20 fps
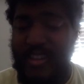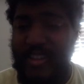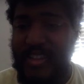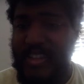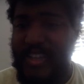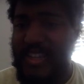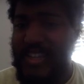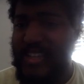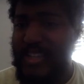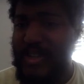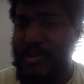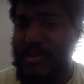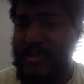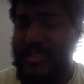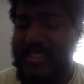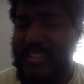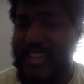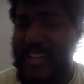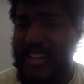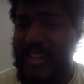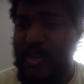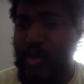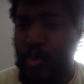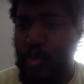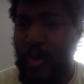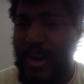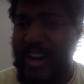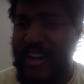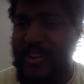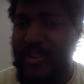like there was a
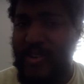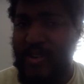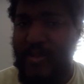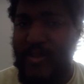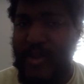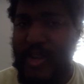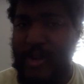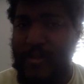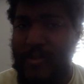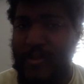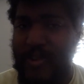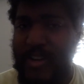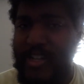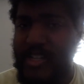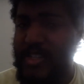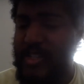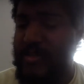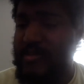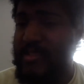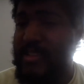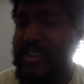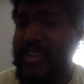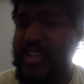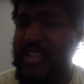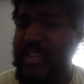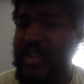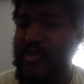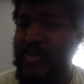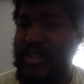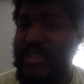director of operations. I
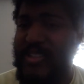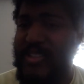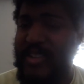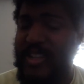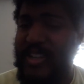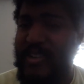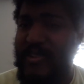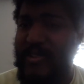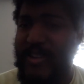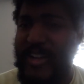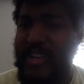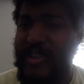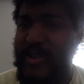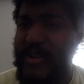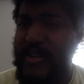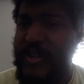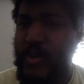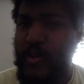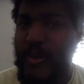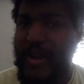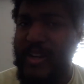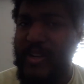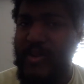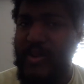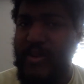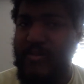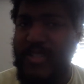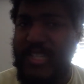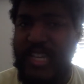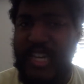think we, or rather, a
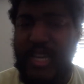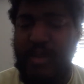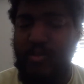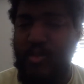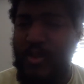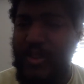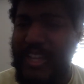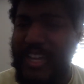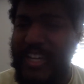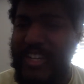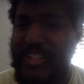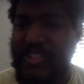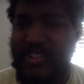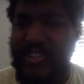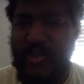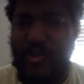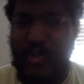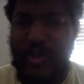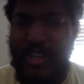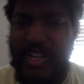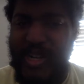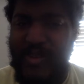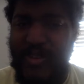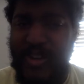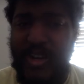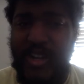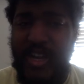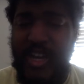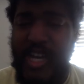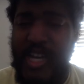director of team relations or
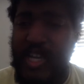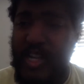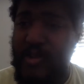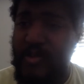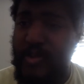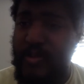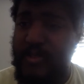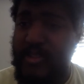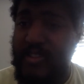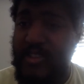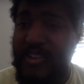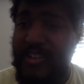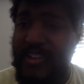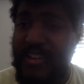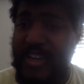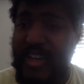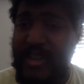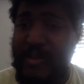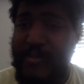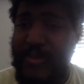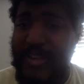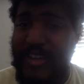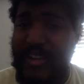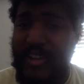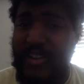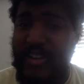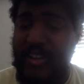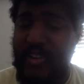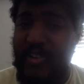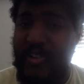whatever that we were talking
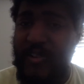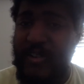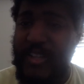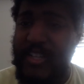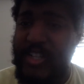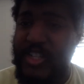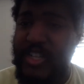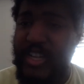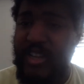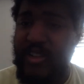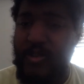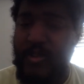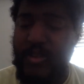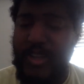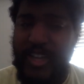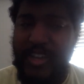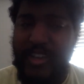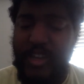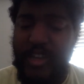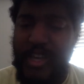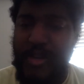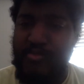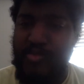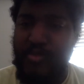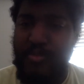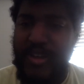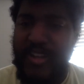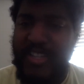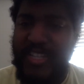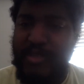about on the channel like a
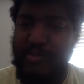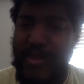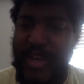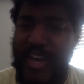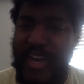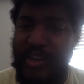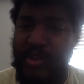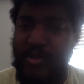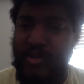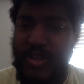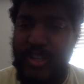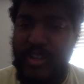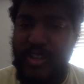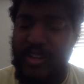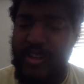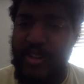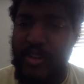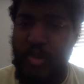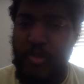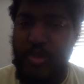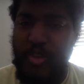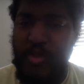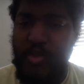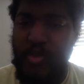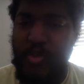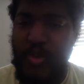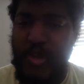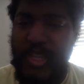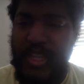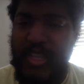couple months back. Who did an
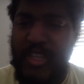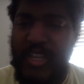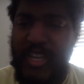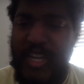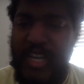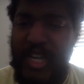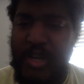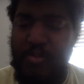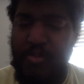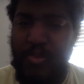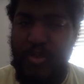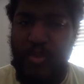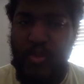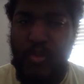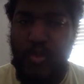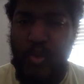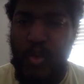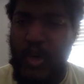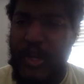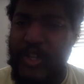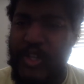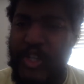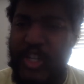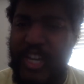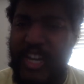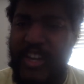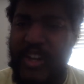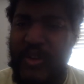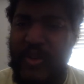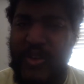interview with um, one
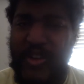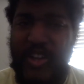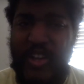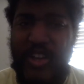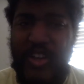channel